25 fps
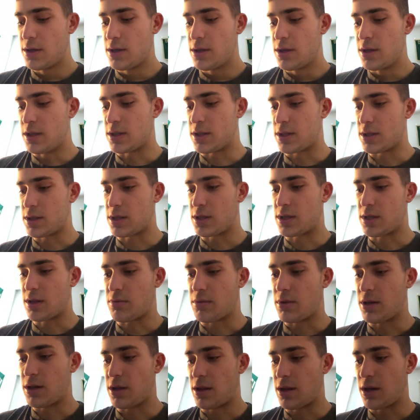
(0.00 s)
This is just
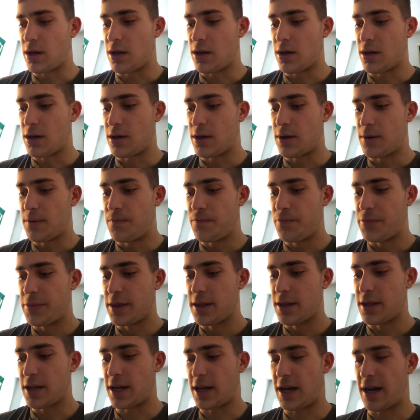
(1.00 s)
something that,
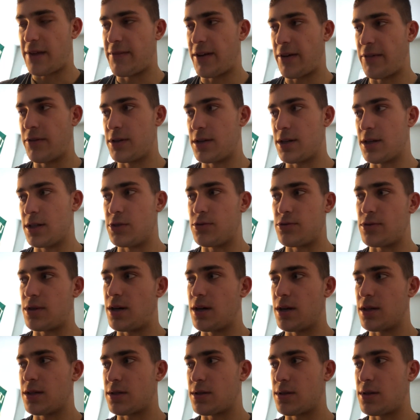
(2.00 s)
I've never done
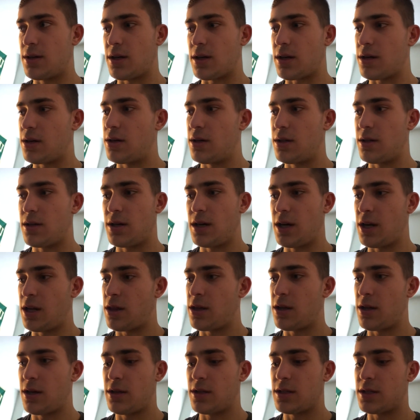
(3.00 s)
drugs or alcohol or
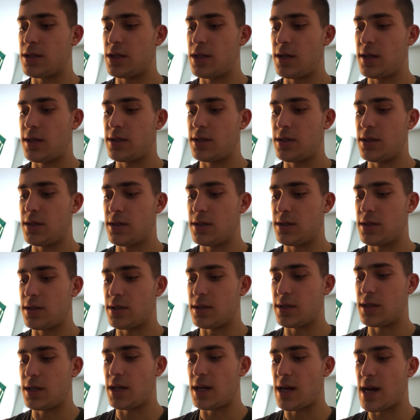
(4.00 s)
anything. This addiction is
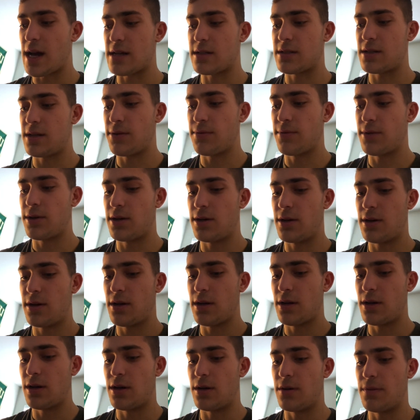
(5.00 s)
just a nasty one.
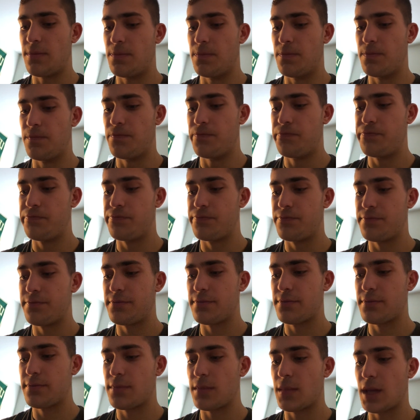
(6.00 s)

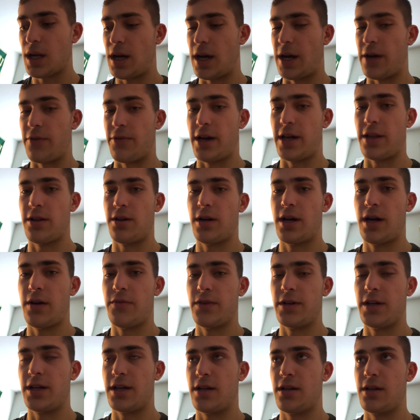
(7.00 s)
I'd rather have
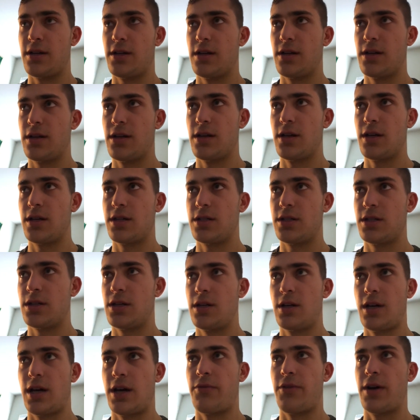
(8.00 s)
a nicotine
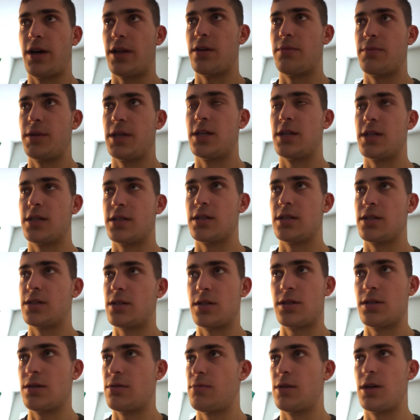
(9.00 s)
addiction. I'd rather be addicted to
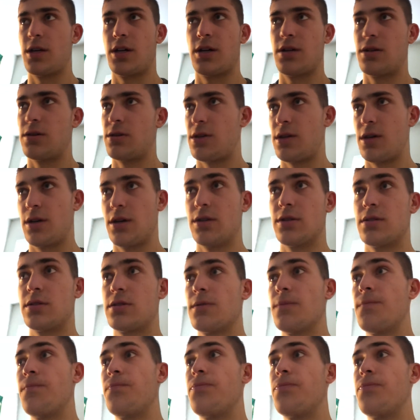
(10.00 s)
so many other things.